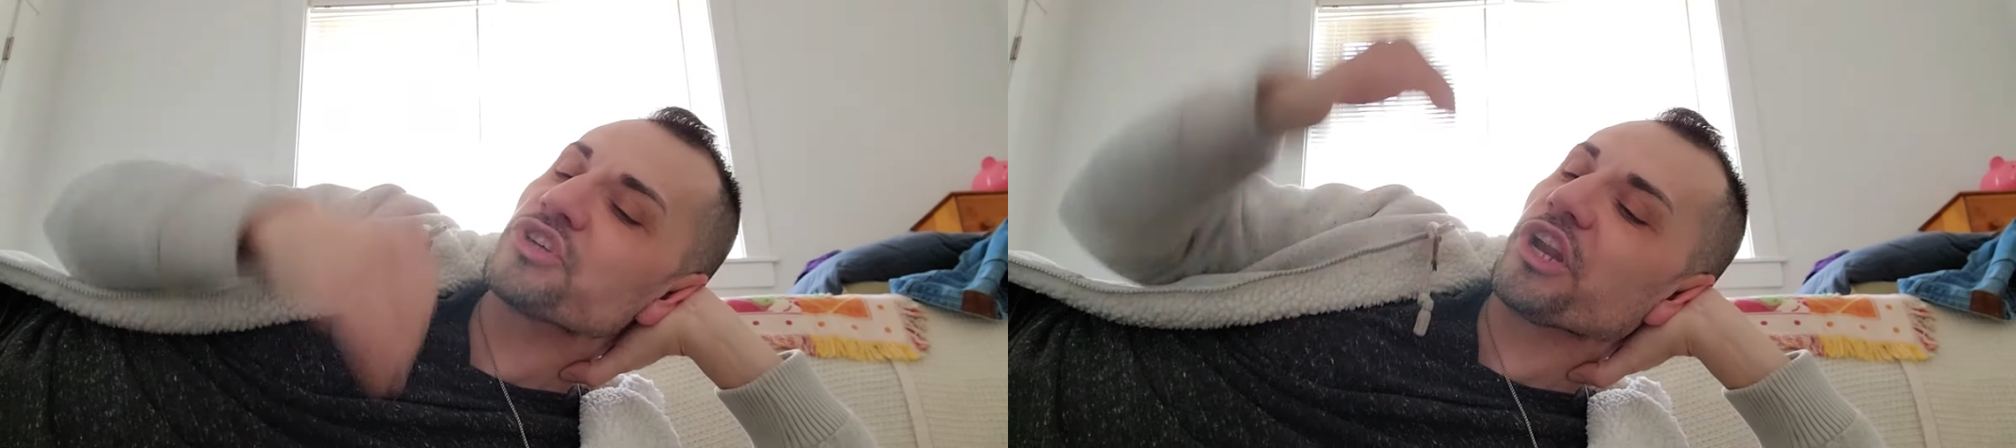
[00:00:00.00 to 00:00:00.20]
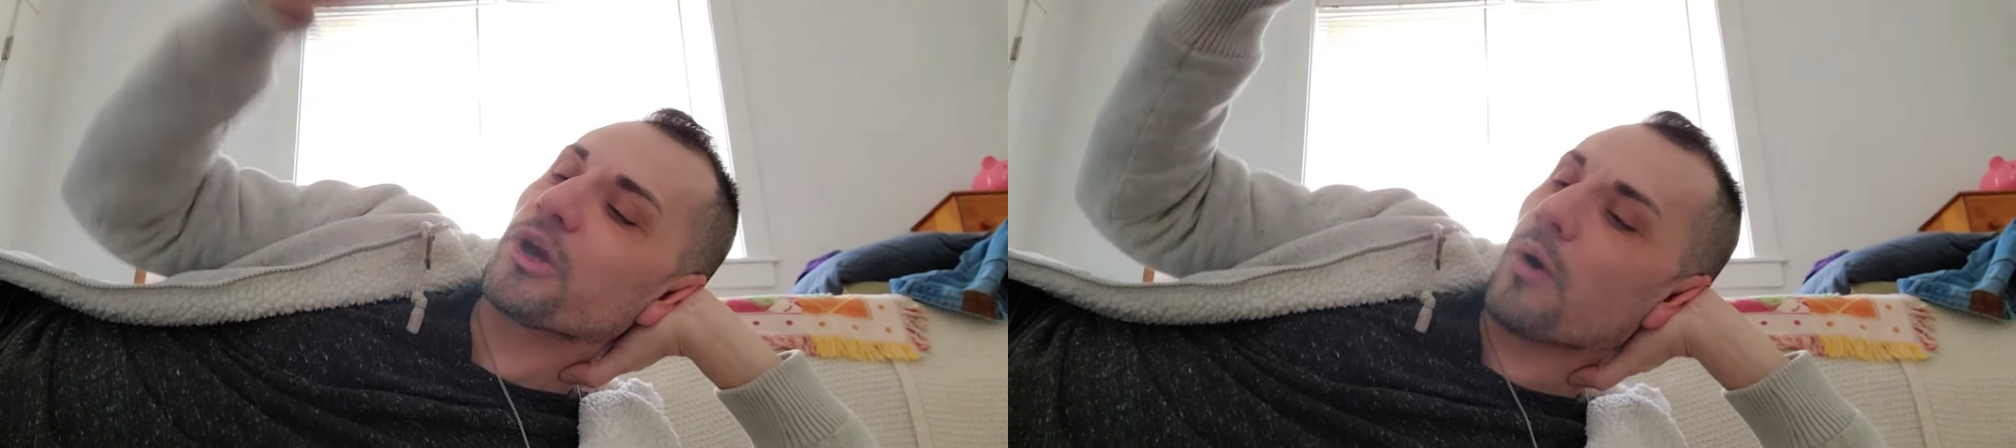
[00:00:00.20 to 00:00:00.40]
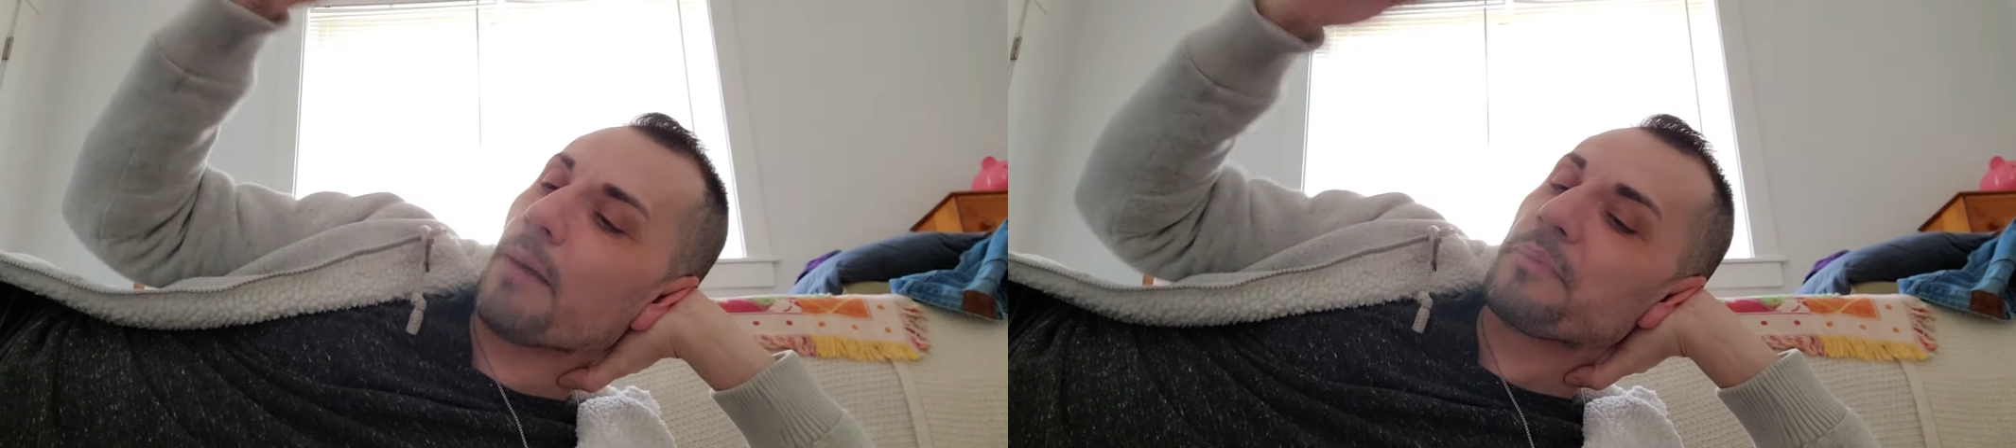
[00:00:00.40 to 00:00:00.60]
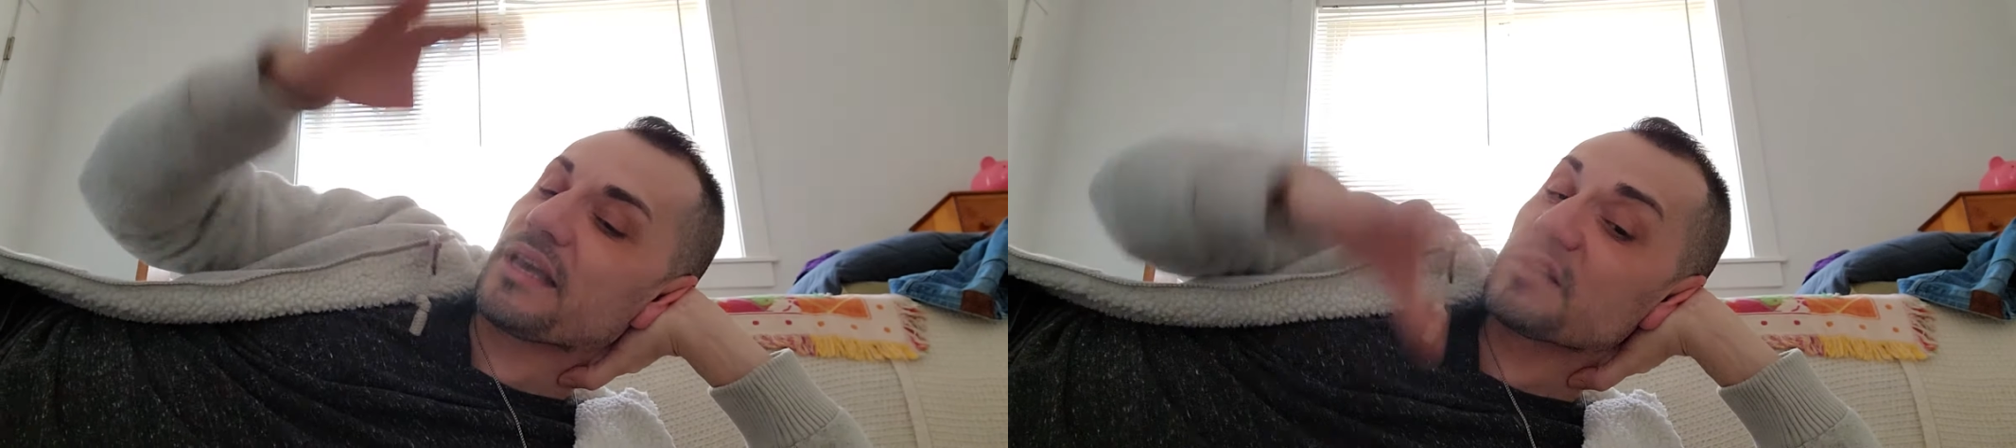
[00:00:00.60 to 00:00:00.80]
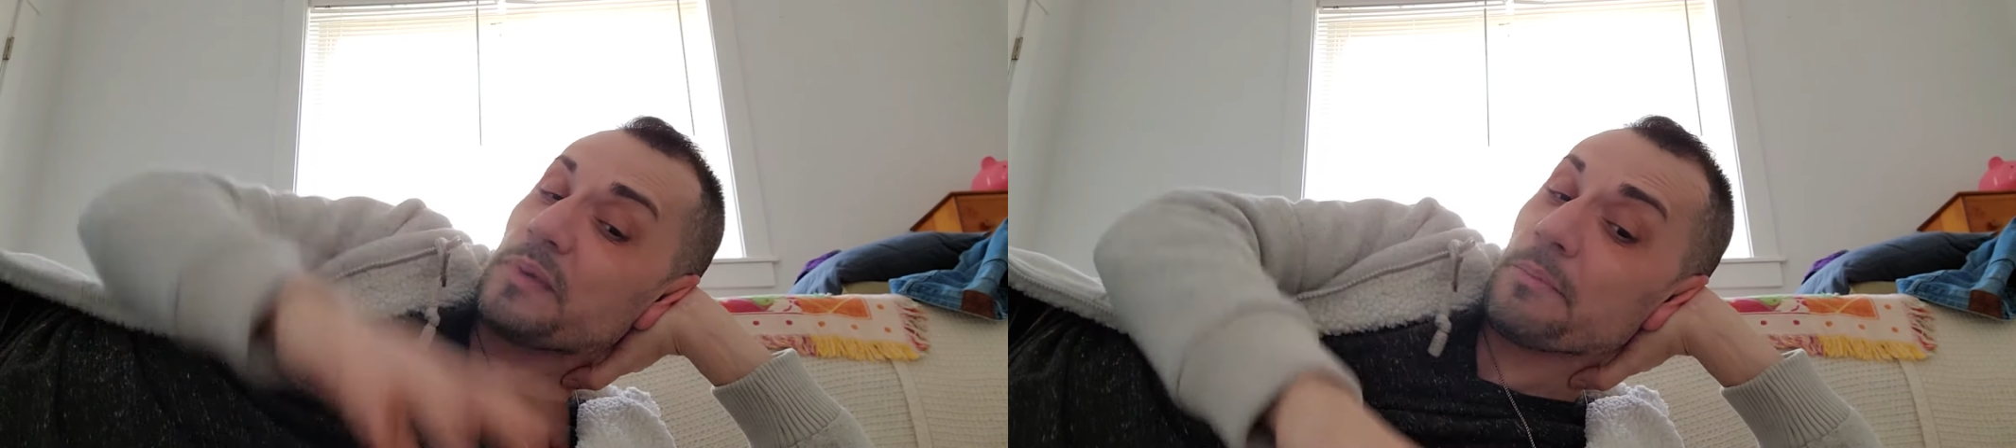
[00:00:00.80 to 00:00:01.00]
are going to go up
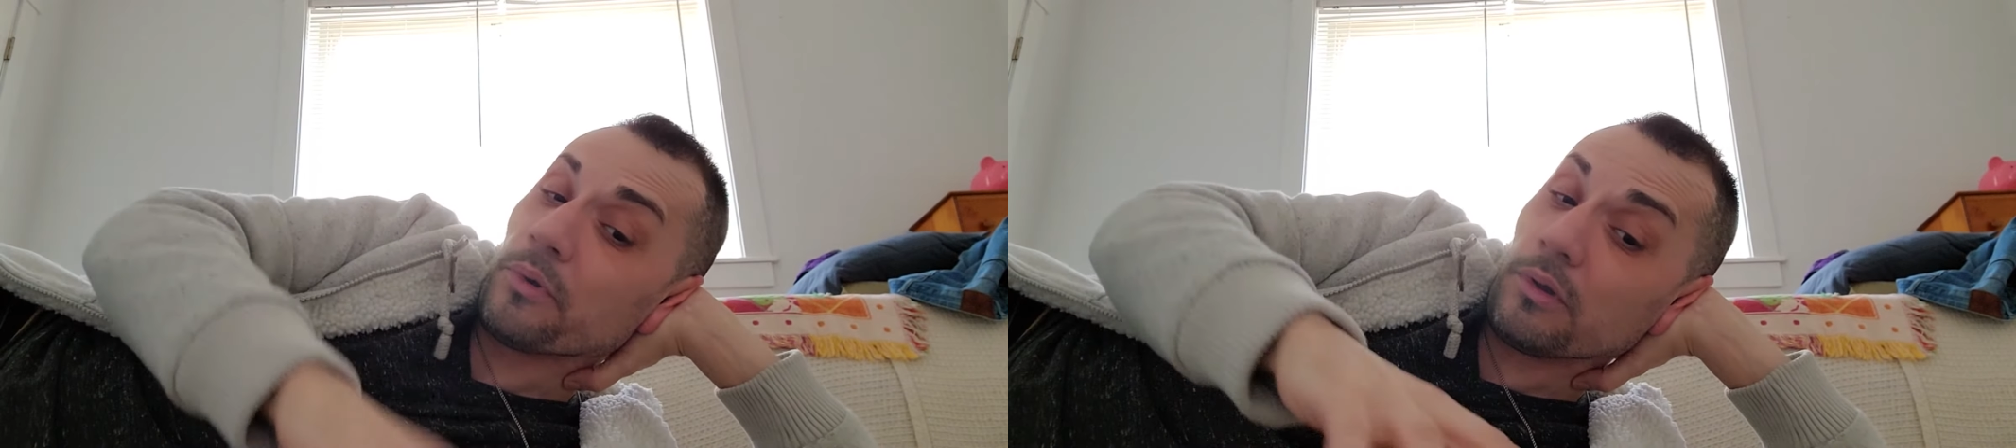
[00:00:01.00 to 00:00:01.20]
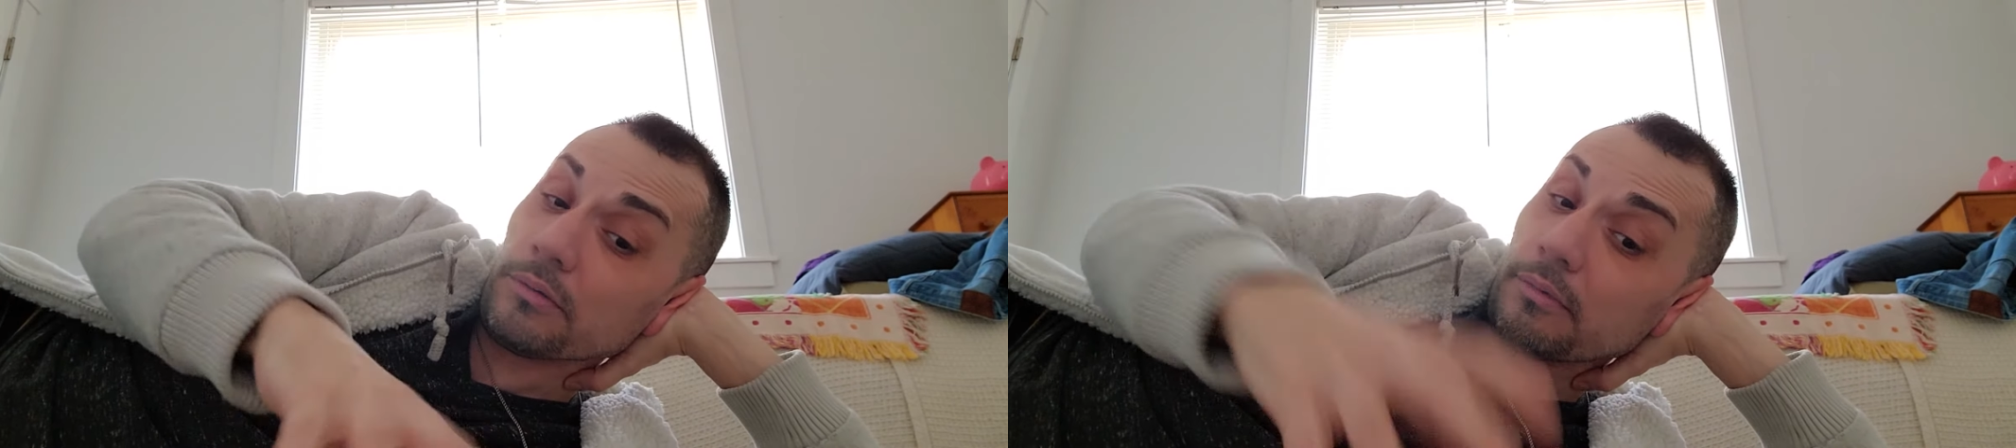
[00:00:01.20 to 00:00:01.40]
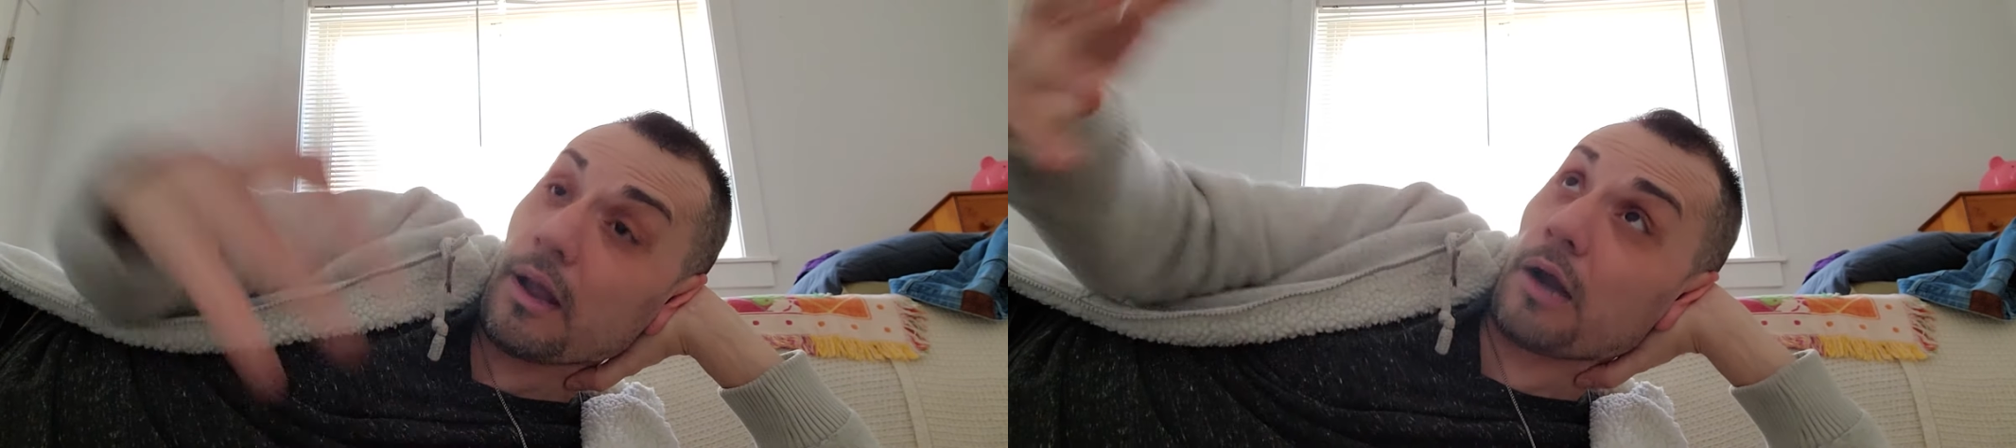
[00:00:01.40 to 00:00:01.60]
because people